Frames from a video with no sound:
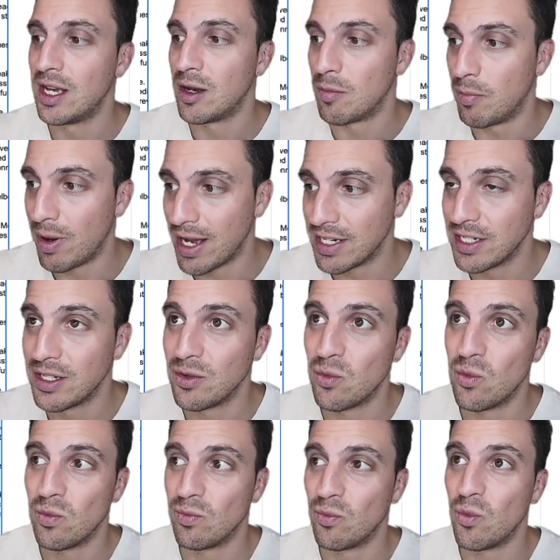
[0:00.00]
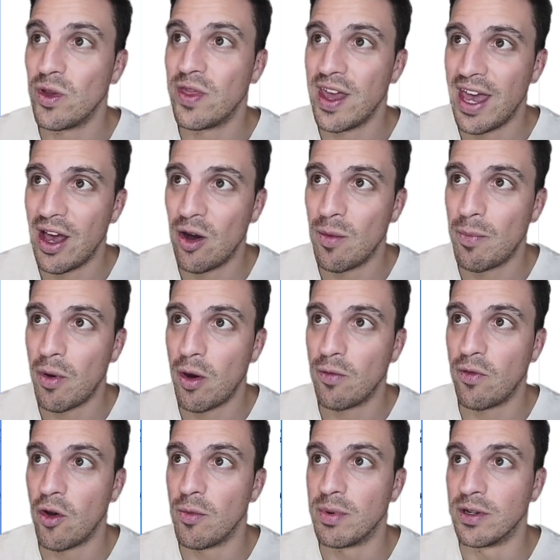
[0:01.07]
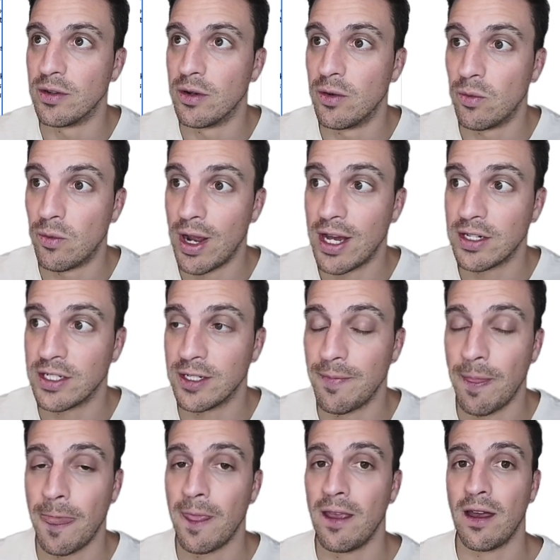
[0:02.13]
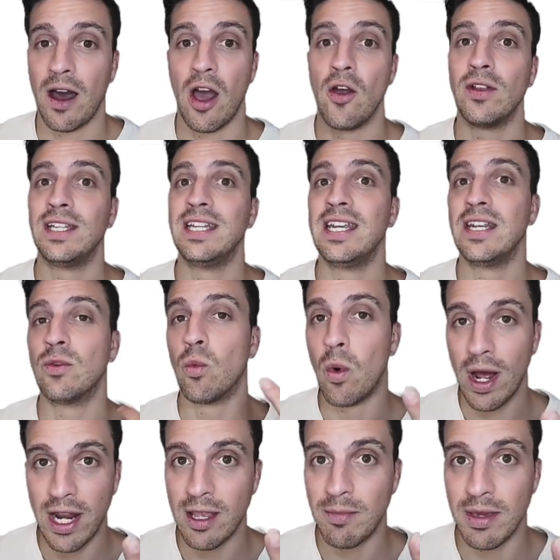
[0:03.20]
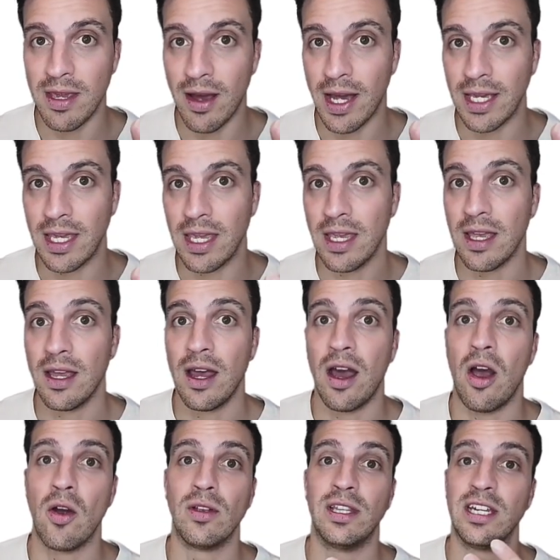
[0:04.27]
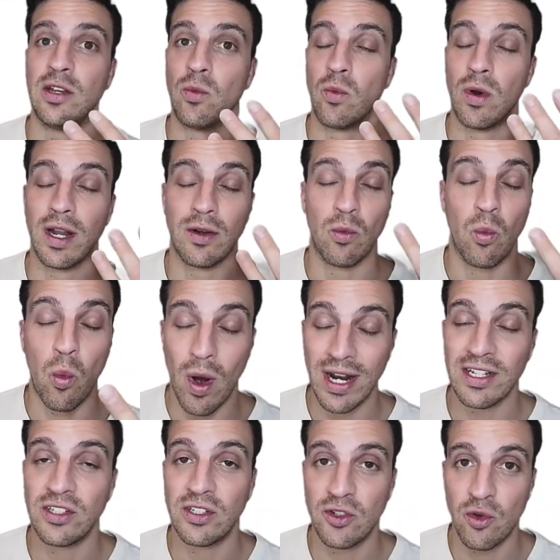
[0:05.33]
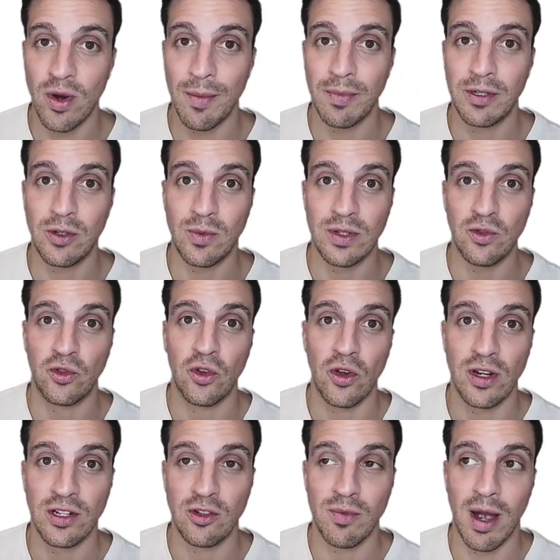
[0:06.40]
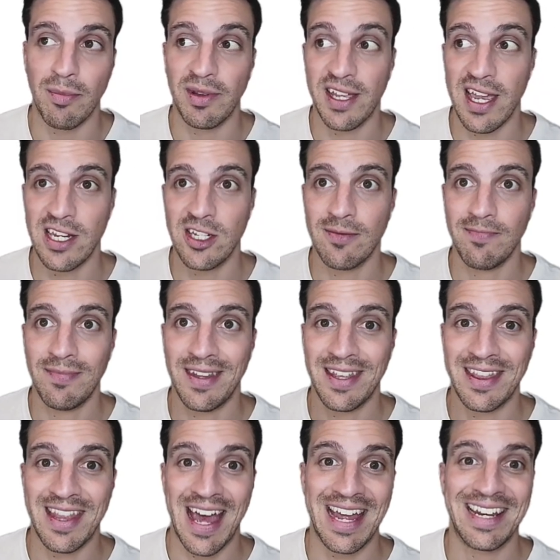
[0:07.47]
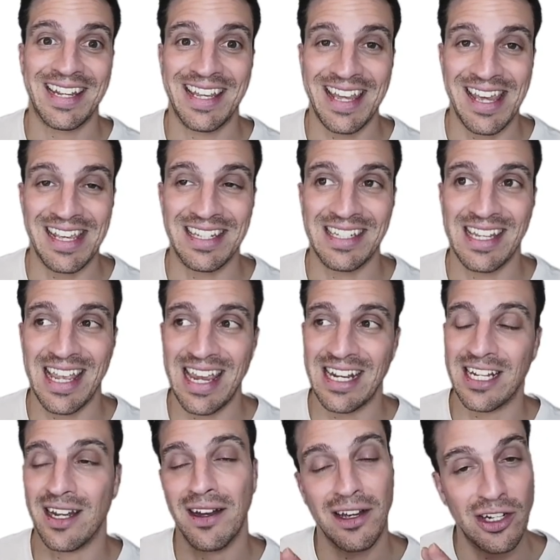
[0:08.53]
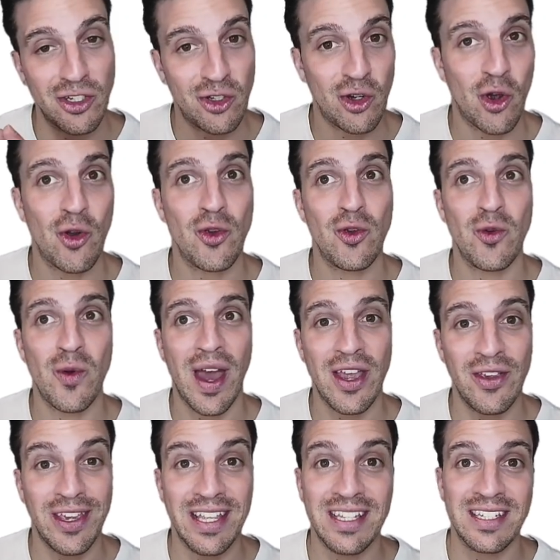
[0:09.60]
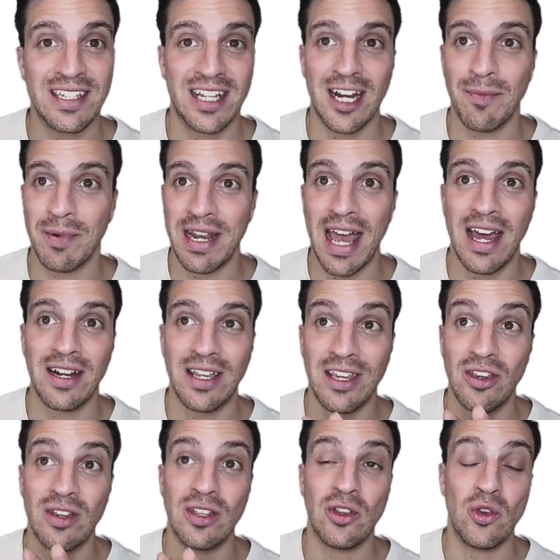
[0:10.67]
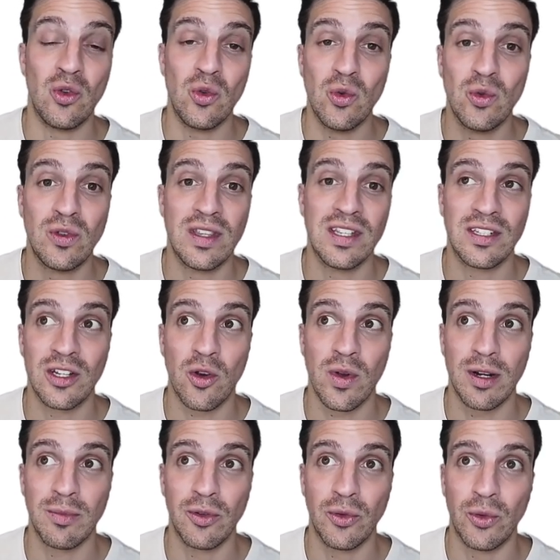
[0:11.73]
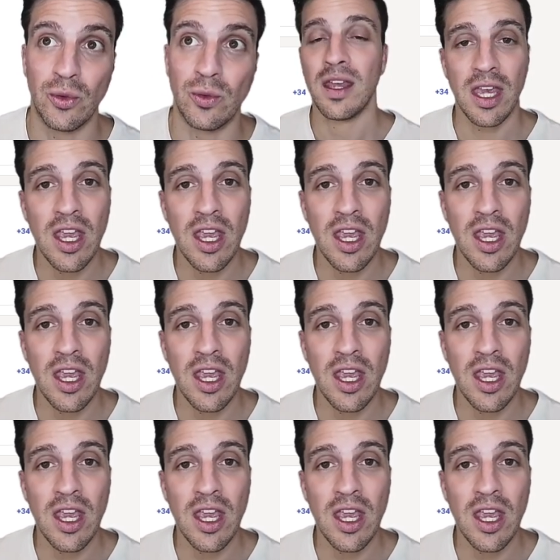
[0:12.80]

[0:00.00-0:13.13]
But with the help of OpenRouter, I only need one API key, I only need one script to insert into my application, and that is it. I'm gonna show you how you can set up and how you can use this incredible tool.